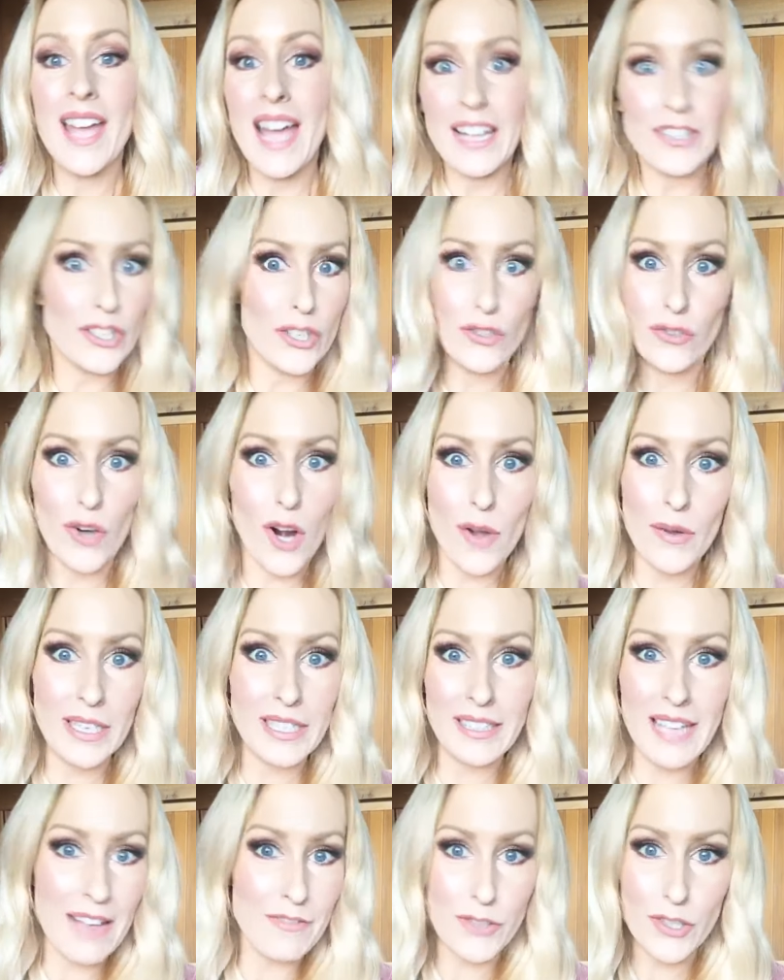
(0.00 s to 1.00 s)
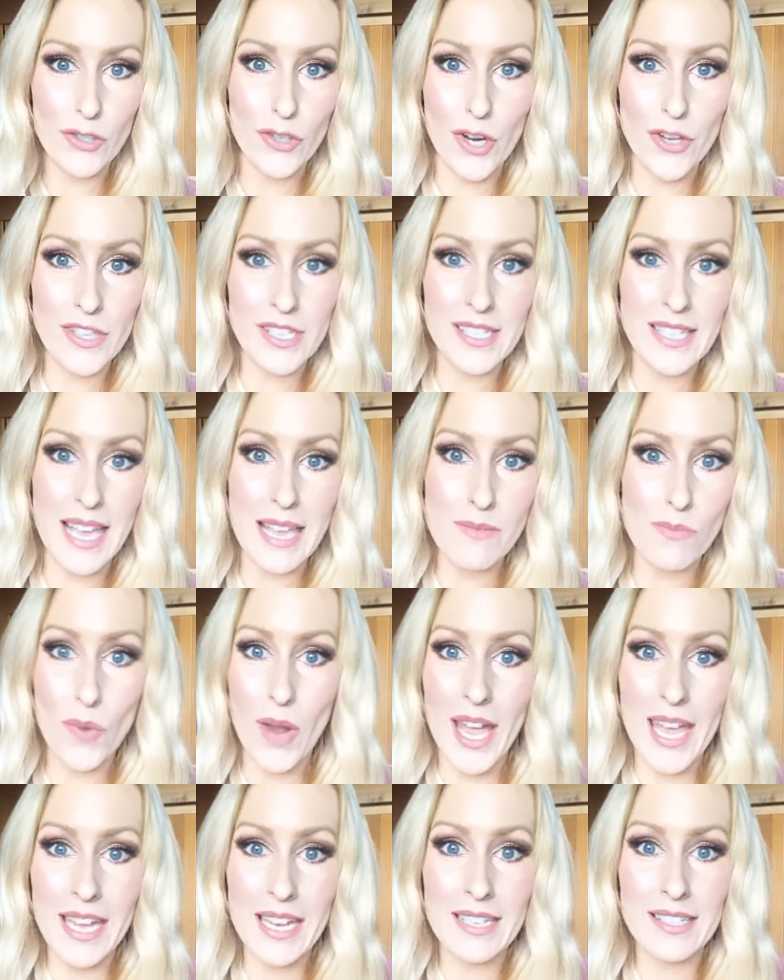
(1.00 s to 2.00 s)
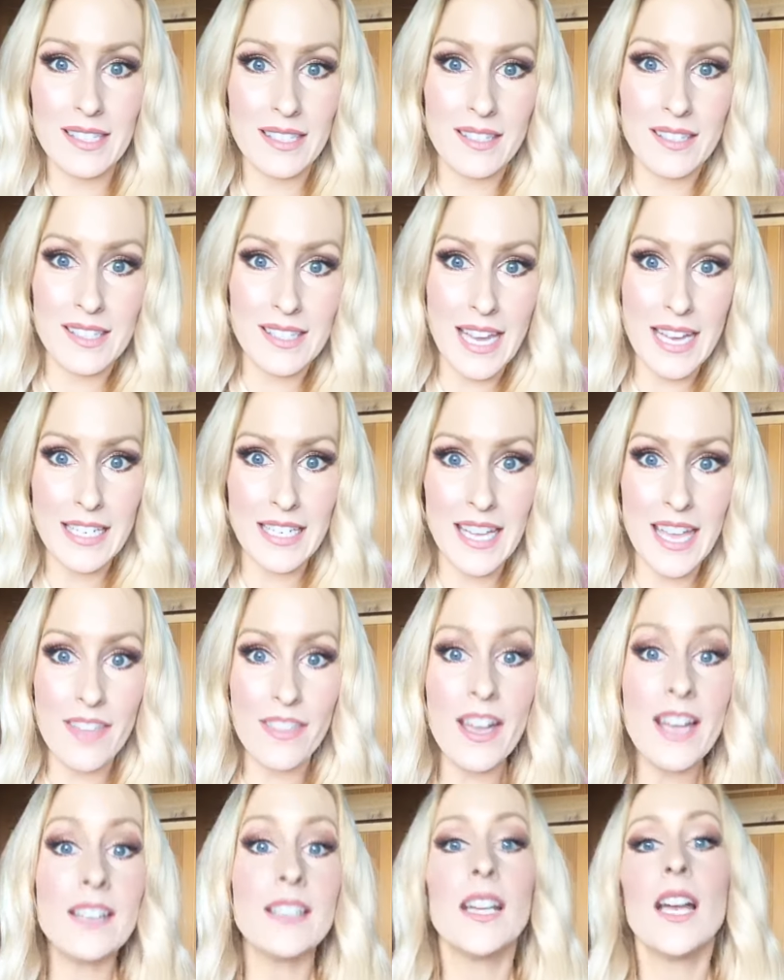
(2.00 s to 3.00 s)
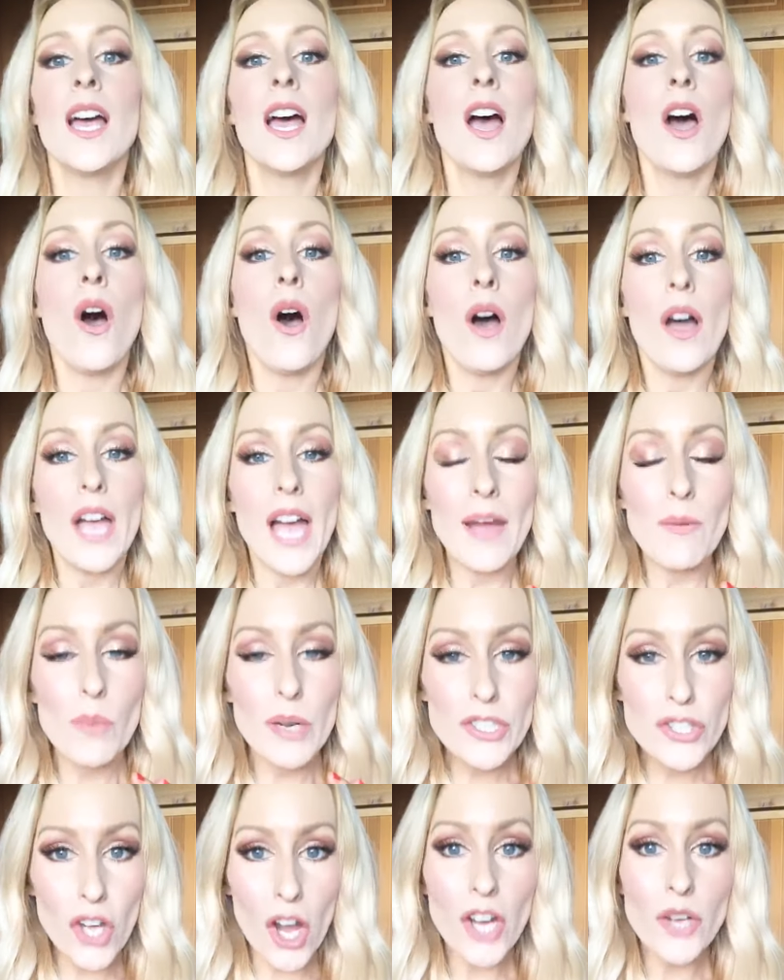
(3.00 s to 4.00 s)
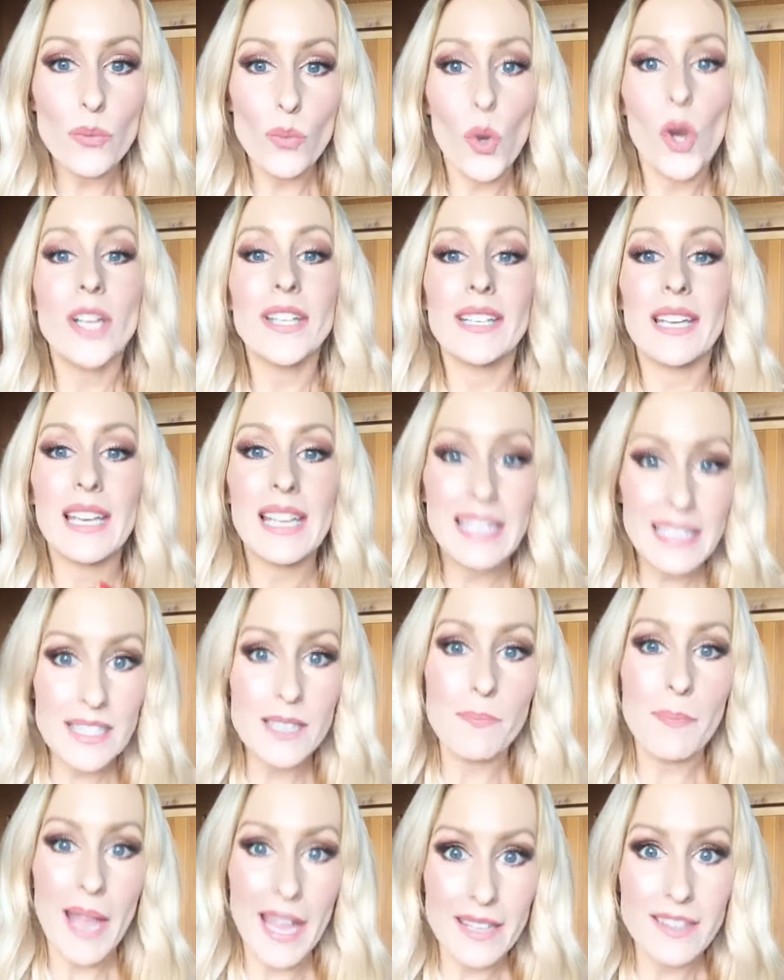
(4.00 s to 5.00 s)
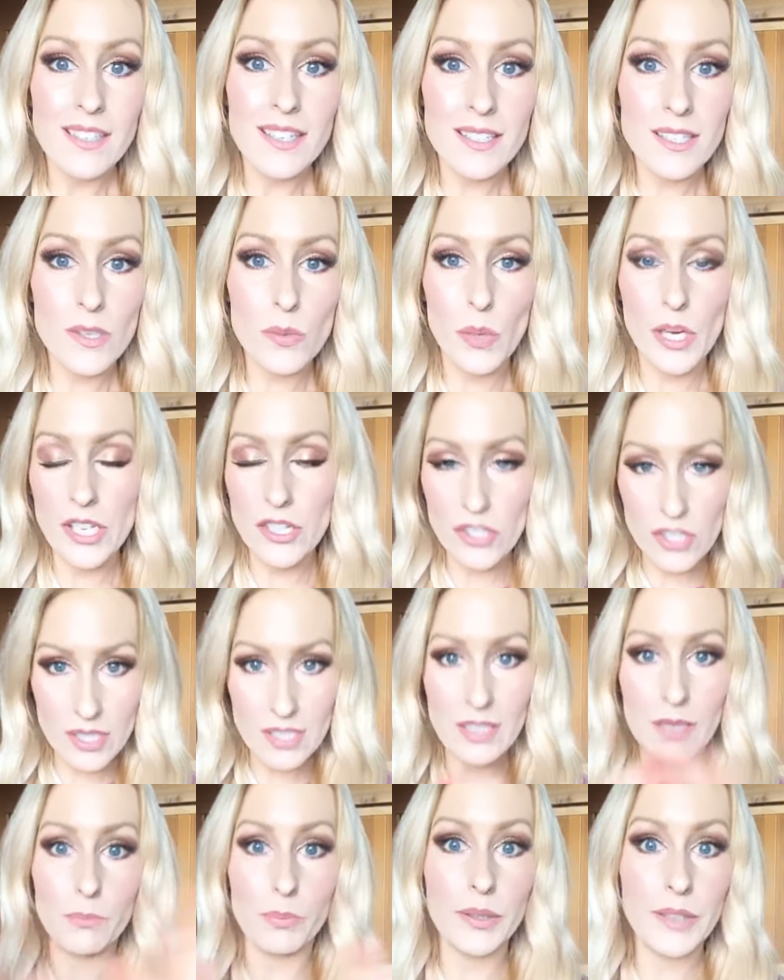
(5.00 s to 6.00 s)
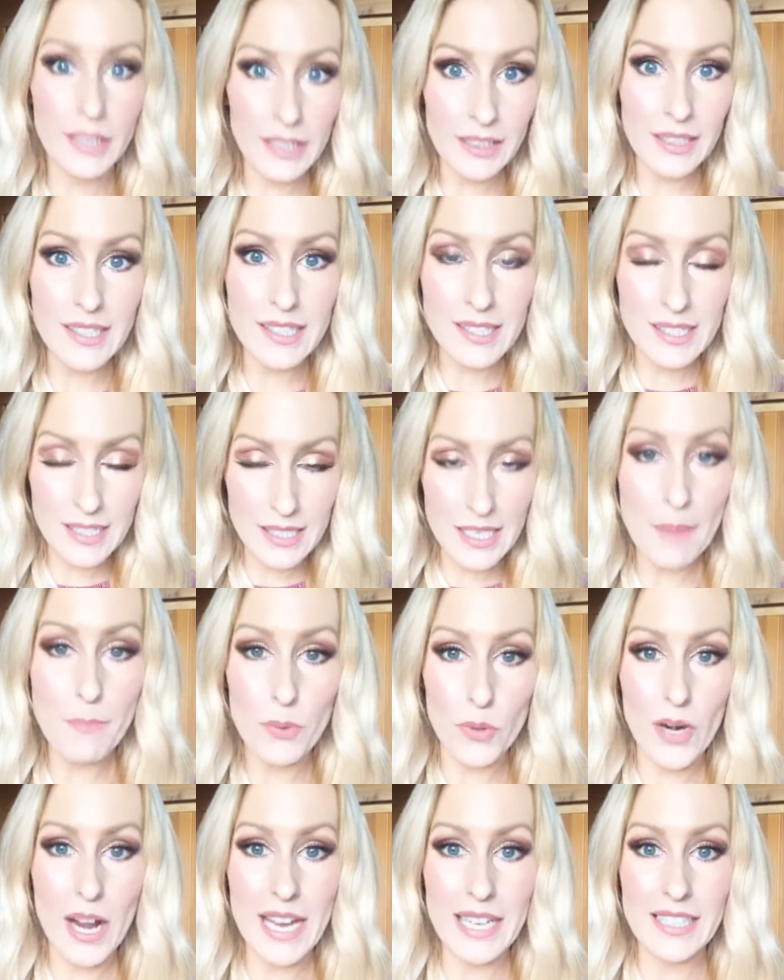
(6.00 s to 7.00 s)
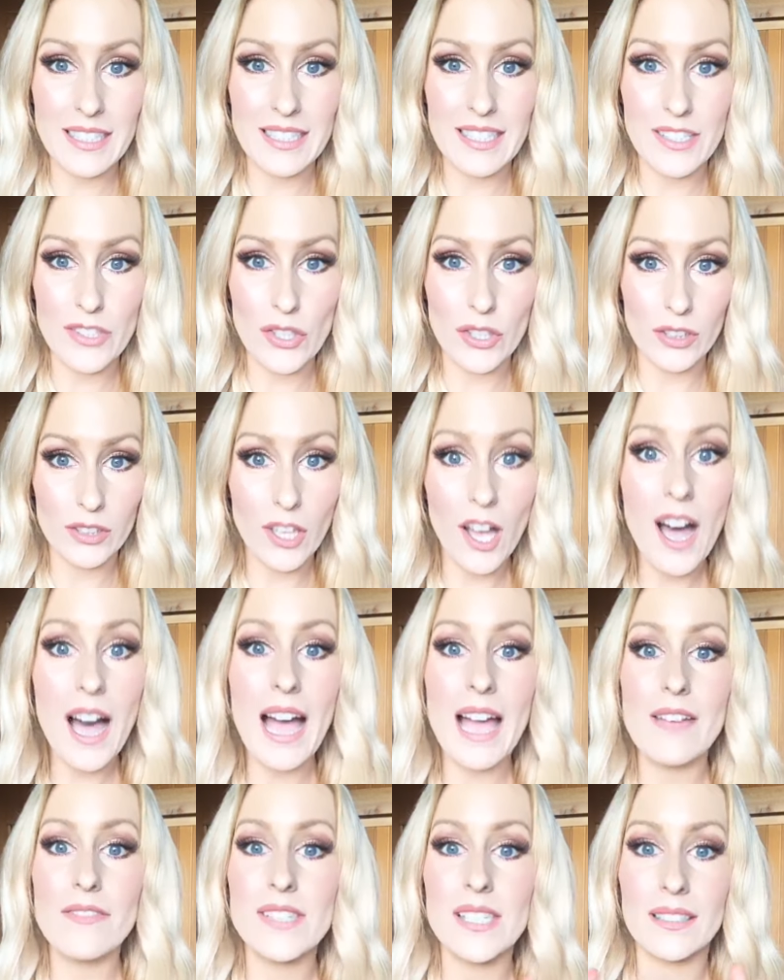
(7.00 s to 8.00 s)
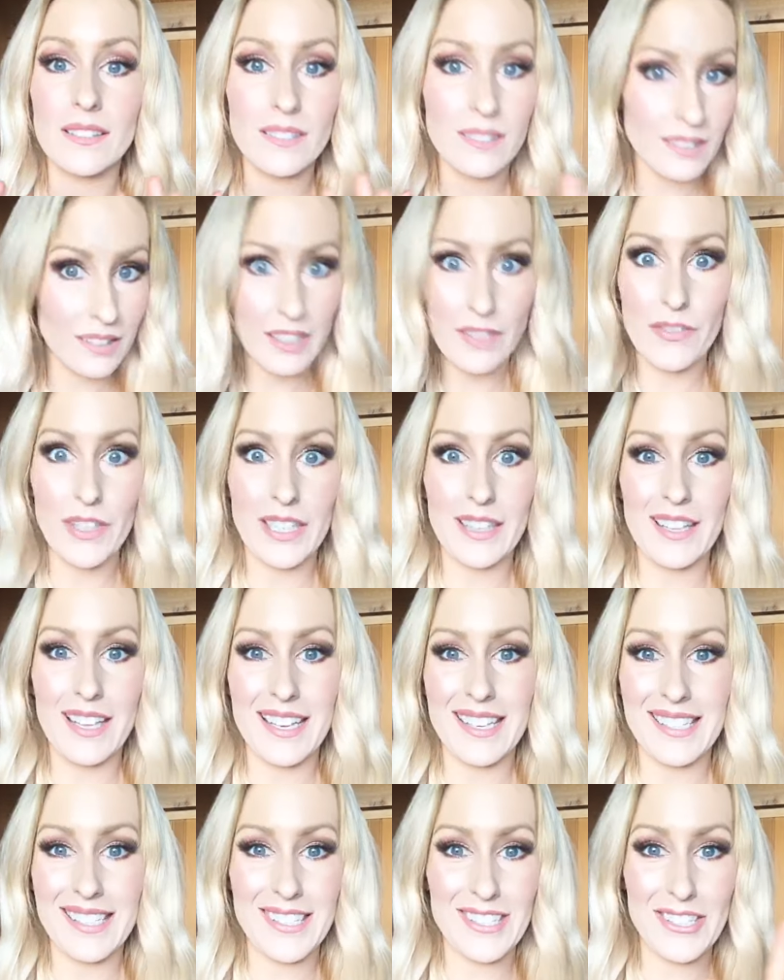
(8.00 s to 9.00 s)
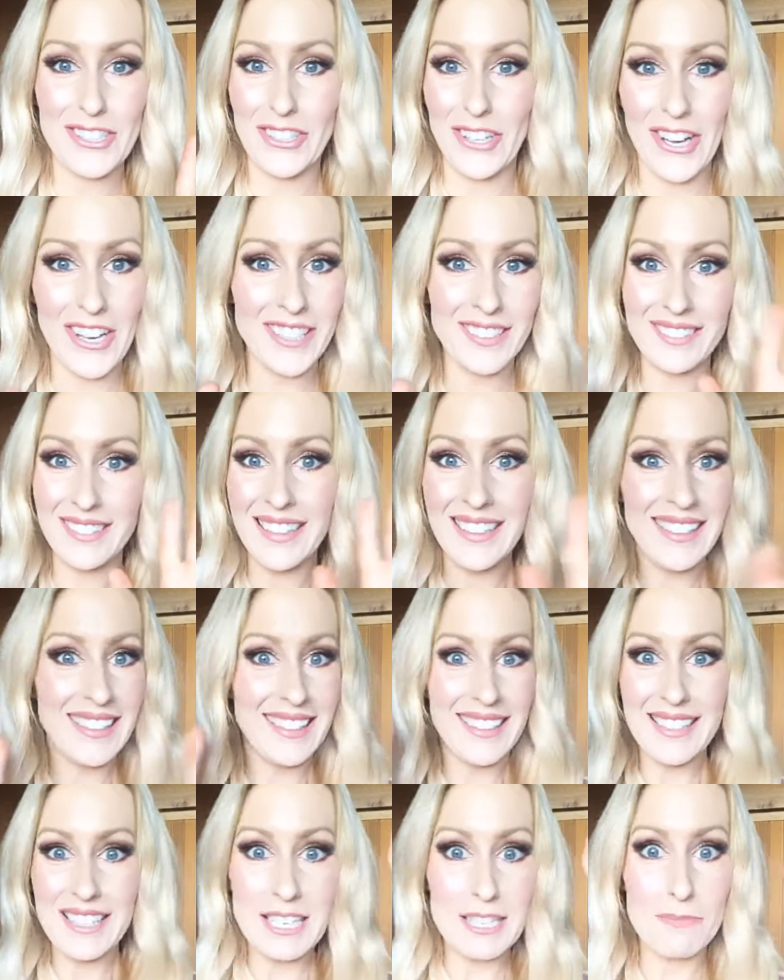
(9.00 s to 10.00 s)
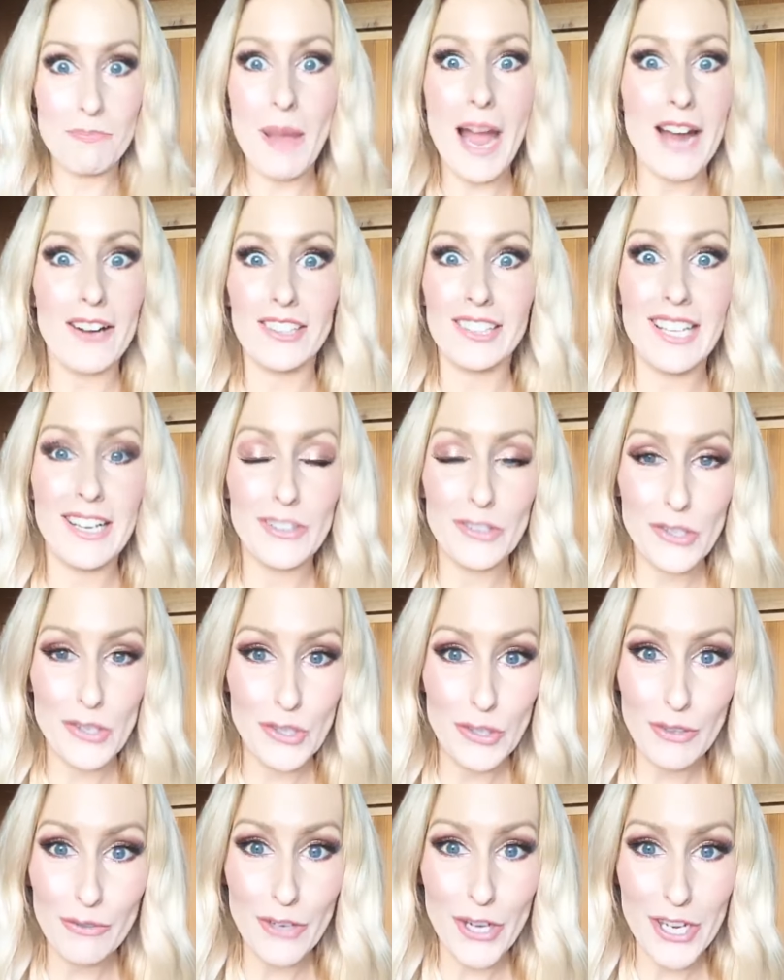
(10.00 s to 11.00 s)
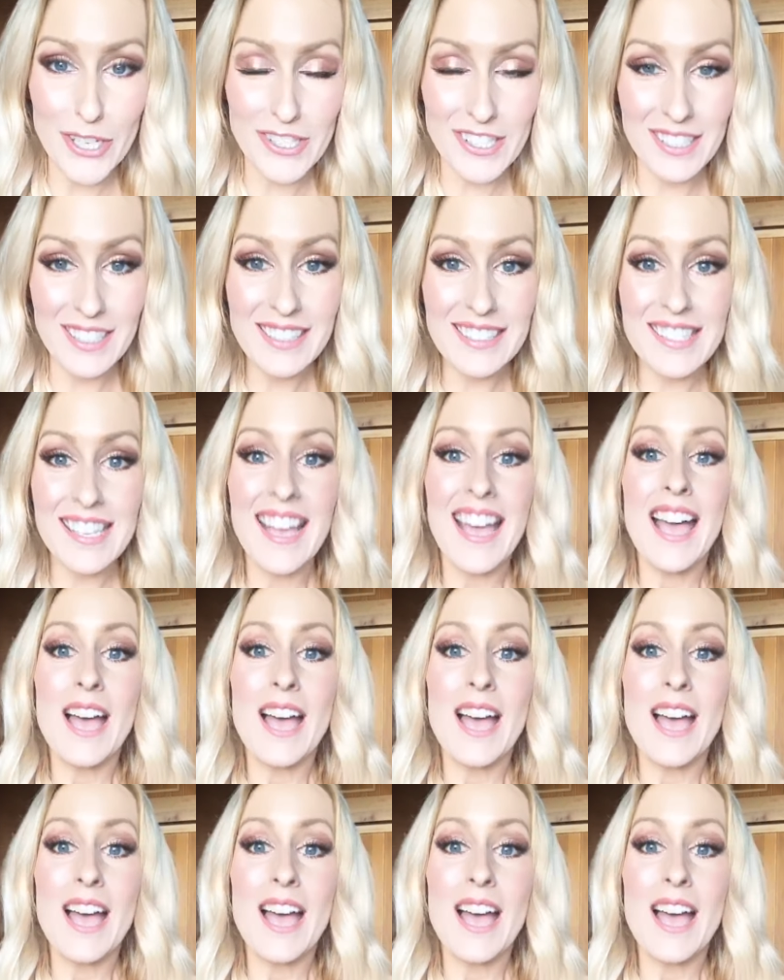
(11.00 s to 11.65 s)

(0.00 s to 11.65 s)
and you're growing, have to grow the same ways and stay together and we don't want independence where you're just completely separated in your lives and living these, you know, these parallel universes.